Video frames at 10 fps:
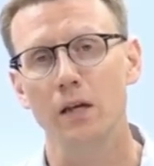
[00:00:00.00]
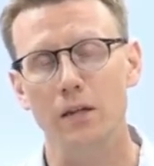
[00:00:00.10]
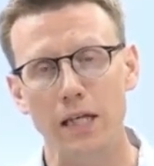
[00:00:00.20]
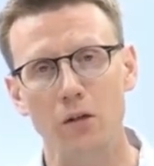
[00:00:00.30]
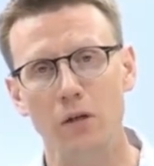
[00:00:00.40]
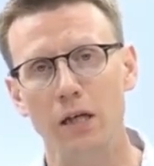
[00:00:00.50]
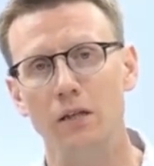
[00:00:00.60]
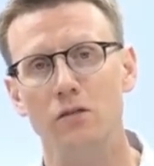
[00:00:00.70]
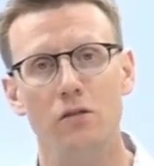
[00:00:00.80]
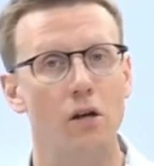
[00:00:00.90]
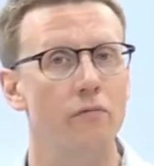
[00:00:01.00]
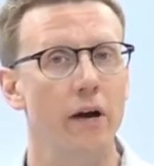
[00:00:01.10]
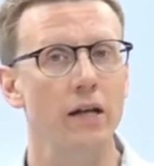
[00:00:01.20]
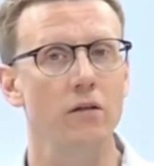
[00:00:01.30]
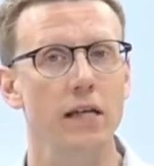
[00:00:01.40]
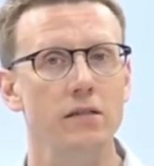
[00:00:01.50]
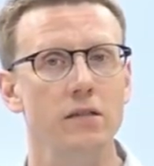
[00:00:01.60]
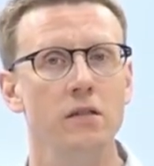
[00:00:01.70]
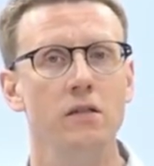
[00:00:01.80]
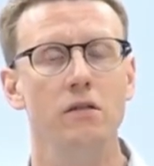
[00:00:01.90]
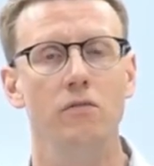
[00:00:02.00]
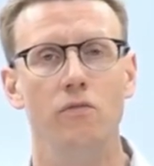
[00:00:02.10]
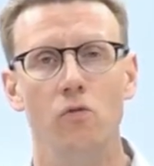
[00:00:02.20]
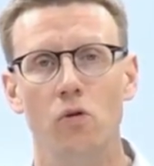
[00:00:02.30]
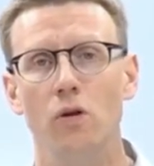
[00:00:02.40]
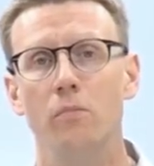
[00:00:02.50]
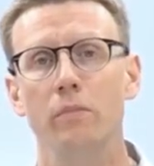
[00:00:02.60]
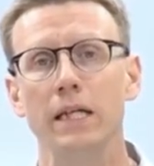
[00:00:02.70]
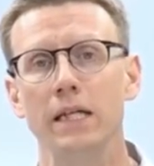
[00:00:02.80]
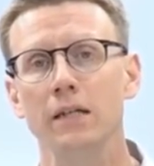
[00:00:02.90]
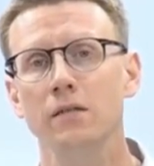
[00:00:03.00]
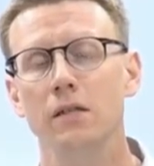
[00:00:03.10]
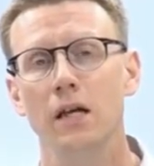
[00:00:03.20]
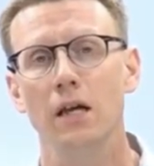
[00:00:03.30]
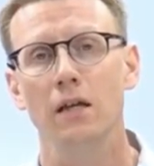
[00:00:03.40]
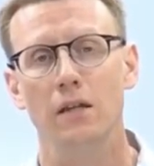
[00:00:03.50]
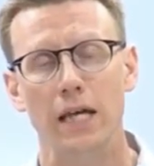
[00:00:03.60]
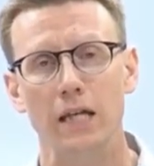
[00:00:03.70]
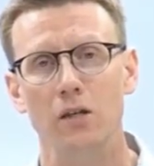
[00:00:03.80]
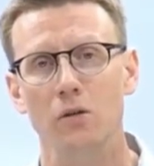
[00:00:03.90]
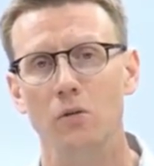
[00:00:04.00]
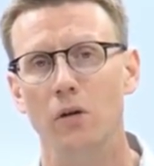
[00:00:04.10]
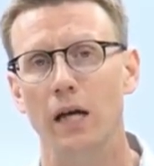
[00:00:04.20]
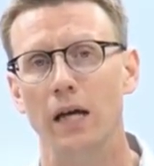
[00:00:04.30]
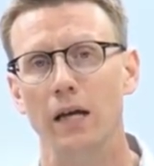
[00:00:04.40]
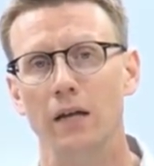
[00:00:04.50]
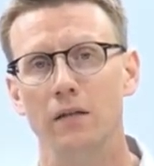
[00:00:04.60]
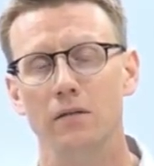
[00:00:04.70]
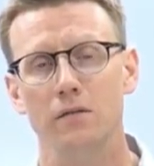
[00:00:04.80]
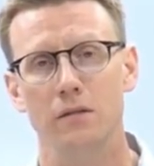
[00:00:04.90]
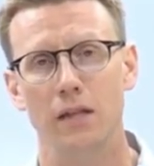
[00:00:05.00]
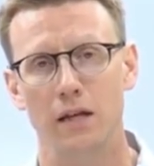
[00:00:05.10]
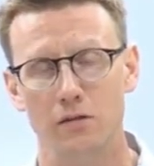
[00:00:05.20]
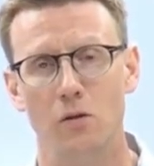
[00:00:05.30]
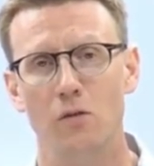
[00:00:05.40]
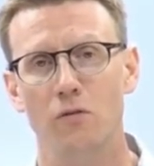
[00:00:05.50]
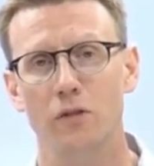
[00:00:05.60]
Thank you again. This is our final lesson for meetings. Thank you, and that's all for